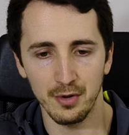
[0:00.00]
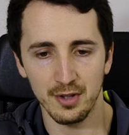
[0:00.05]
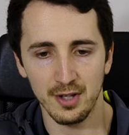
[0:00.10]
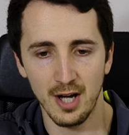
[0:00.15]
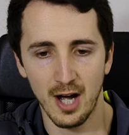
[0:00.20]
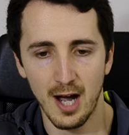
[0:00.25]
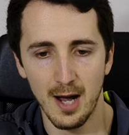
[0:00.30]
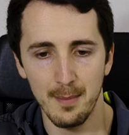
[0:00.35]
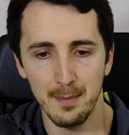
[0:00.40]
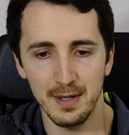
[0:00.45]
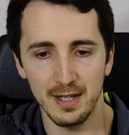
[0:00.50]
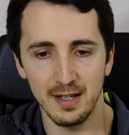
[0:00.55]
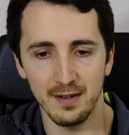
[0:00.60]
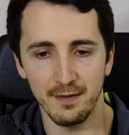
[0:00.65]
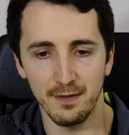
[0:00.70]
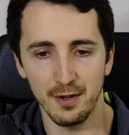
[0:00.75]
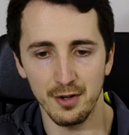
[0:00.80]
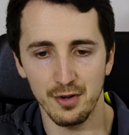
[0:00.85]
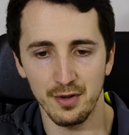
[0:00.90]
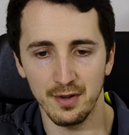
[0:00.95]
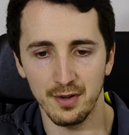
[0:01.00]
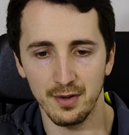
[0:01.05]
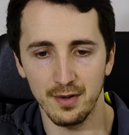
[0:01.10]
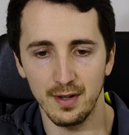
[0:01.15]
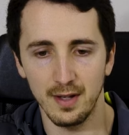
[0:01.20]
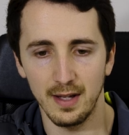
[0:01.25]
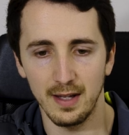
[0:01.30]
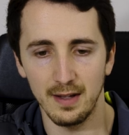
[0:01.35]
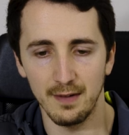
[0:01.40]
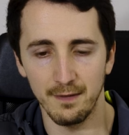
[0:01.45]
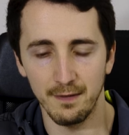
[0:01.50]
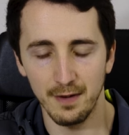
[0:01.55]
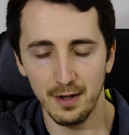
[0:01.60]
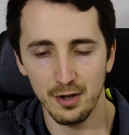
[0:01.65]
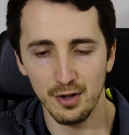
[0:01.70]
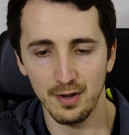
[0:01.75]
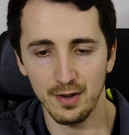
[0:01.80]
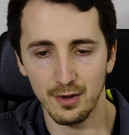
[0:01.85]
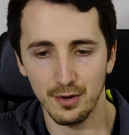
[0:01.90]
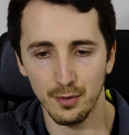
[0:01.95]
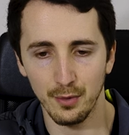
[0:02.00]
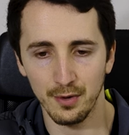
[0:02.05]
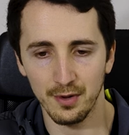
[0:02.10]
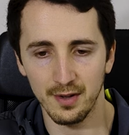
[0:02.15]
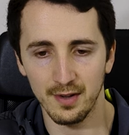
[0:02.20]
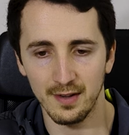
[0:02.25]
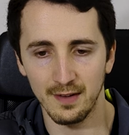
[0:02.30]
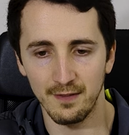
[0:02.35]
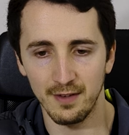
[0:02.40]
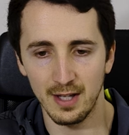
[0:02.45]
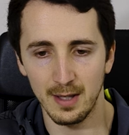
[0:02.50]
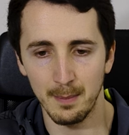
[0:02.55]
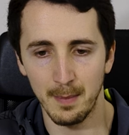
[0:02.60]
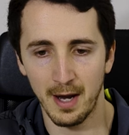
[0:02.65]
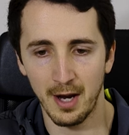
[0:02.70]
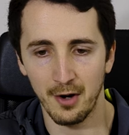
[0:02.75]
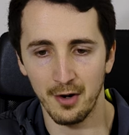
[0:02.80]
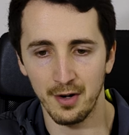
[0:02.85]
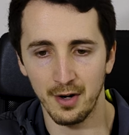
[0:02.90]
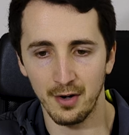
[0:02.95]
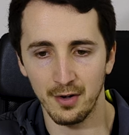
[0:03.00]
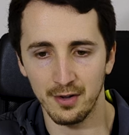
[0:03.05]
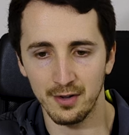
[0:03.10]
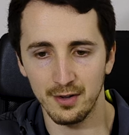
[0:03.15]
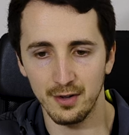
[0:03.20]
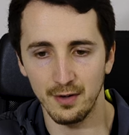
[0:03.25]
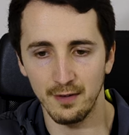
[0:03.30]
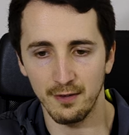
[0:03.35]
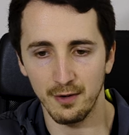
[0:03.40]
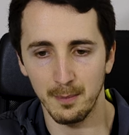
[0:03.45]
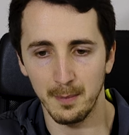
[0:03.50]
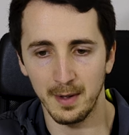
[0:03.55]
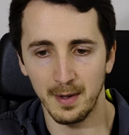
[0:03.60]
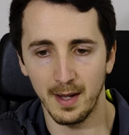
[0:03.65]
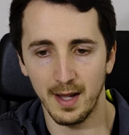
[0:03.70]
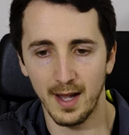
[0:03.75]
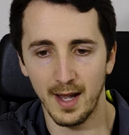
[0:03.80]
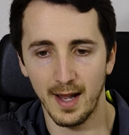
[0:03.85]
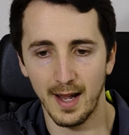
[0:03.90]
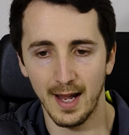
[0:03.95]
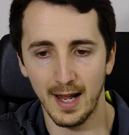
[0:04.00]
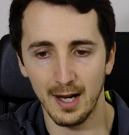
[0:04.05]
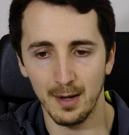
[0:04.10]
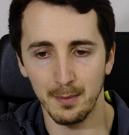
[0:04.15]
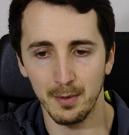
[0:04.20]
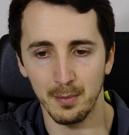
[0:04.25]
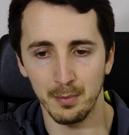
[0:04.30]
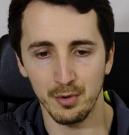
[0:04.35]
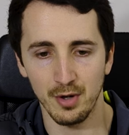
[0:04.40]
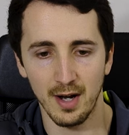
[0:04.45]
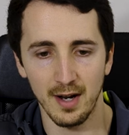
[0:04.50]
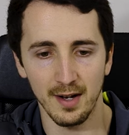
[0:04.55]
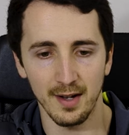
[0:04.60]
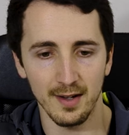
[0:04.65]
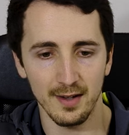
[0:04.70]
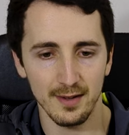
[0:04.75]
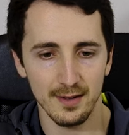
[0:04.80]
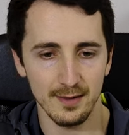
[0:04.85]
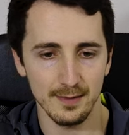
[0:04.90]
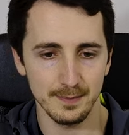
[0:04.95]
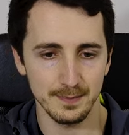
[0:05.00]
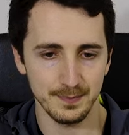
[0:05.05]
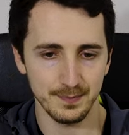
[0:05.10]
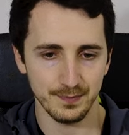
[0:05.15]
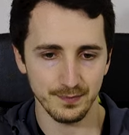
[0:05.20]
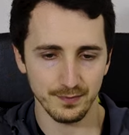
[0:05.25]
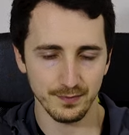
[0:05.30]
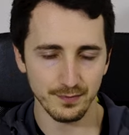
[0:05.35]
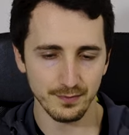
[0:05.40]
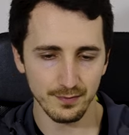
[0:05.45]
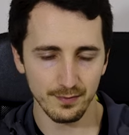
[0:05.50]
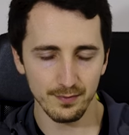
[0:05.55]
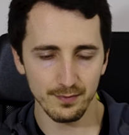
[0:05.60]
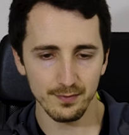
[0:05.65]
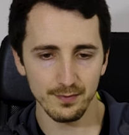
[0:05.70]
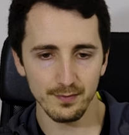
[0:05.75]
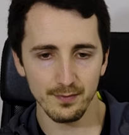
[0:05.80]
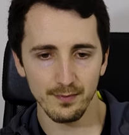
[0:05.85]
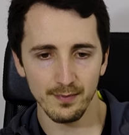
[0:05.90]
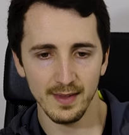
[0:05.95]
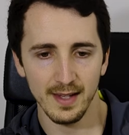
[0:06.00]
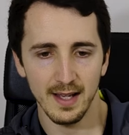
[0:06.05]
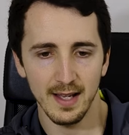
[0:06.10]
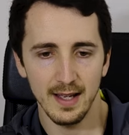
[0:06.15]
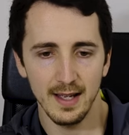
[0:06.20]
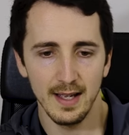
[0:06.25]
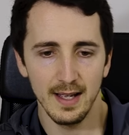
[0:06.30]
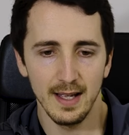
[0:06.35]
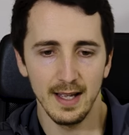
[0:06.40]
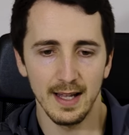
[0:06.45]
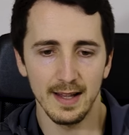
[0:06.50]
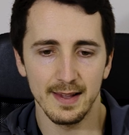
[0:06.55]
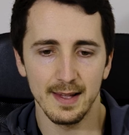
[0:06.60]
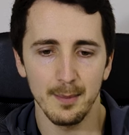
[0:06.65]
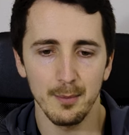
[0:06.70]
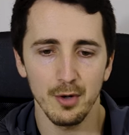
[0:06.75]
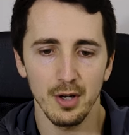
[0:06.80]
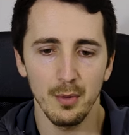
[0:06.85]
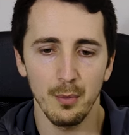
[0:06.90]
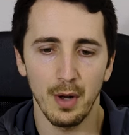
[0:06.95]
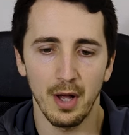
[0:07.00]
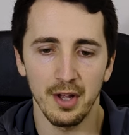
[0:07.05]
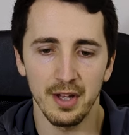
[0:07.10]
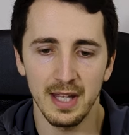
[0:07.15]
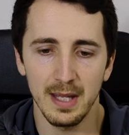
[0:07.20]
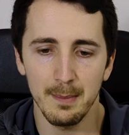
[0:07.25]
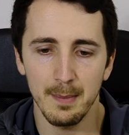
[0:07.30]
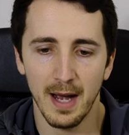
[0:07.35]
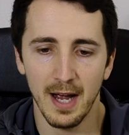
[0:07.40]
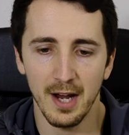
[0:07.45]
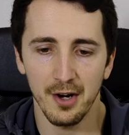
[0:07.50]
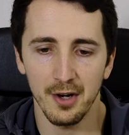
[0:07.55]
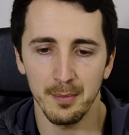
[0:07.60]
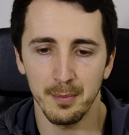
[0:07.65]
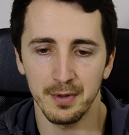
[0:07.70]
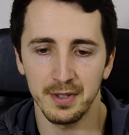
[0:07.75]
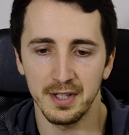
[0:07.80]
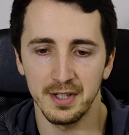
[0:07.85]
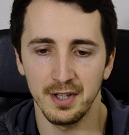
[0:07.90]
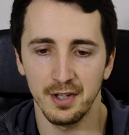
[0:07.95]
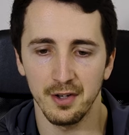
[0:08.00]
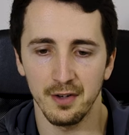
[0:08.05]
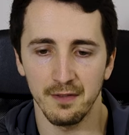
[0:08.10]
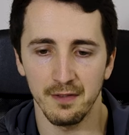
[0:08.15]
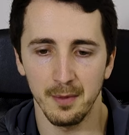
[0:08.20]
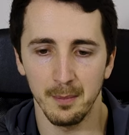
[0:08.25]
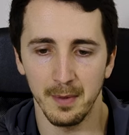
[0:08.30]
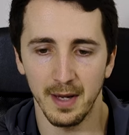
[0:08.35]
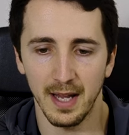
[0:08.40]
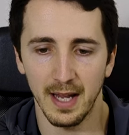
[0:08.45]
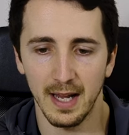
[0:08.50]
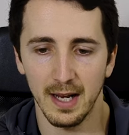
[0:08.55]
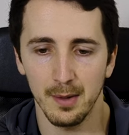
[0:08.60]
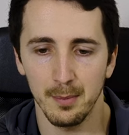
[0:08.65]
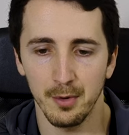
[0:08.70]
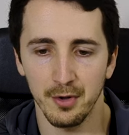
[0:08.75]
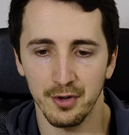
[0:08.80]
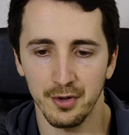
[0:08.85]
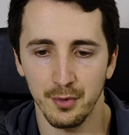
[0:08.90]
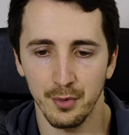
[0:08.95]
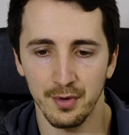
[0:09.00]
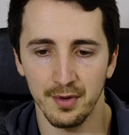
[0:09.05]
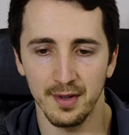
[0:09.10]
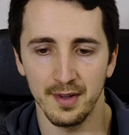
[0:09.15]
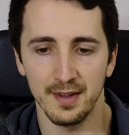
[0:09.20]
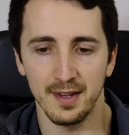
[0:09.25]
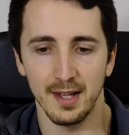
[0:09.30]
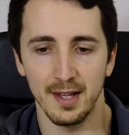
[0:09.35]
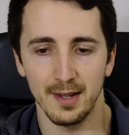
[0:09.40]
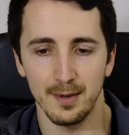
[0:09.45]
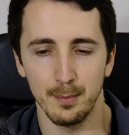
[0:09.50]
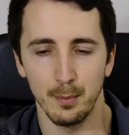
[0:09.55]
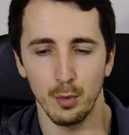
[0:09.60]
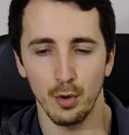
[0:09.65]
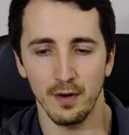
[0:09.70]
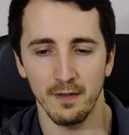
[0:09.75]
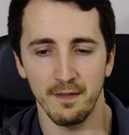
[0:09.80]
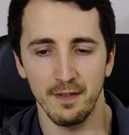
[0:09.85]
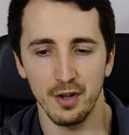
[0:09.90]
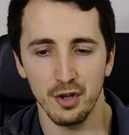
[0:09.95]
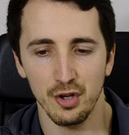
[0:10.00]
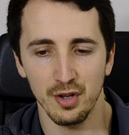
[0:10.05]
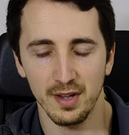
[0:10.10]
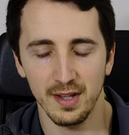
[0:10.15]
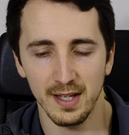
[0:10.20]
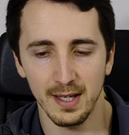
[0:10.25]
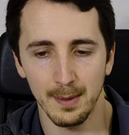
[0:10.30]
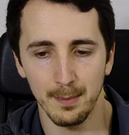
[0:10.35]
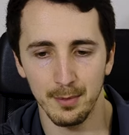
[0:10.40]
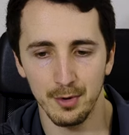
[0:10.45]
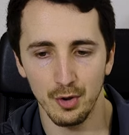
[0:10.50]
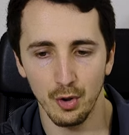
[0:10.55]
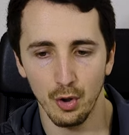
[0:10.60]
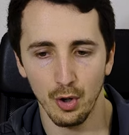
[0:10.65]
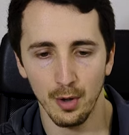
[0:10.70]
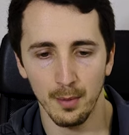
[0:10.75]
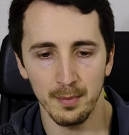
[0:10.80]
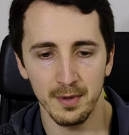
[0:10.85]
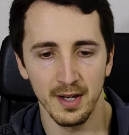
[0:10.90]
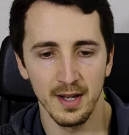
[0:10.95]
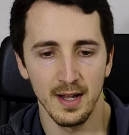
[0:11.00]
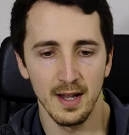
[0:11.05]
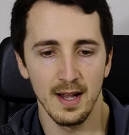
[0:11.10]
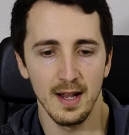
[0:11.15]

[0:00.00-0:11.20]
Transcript: common and efficient sources of heme iron are still from animal products. In summary, while heme iron, particularly from animal sources, is more efficiently absorbed,